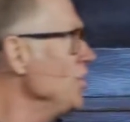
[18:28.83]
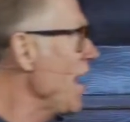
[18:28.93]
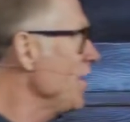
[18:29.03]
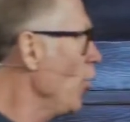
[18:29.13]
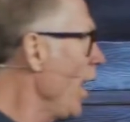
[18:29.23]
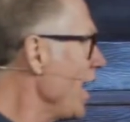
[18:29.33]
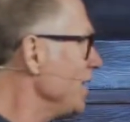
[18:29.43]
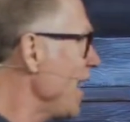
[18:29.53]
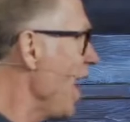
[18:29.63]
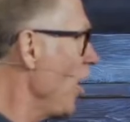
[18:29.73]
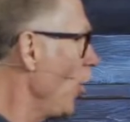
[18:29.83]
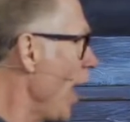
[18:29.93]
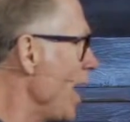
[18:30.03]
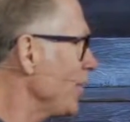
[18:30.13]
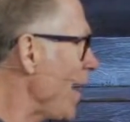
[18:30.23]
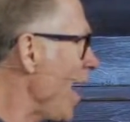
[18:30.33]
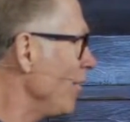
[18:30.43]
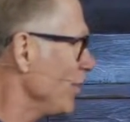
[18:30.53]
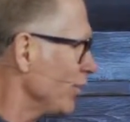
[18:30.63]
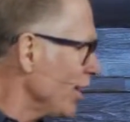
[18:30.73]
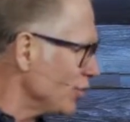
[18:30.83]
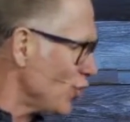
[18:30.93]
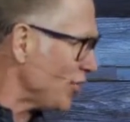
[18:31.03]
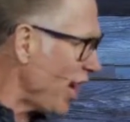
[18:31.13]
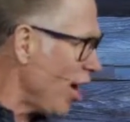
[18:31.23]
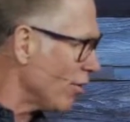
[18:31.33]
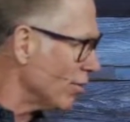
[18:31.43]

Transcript: need to write it down. I'll write the bath. The kitchen's right there.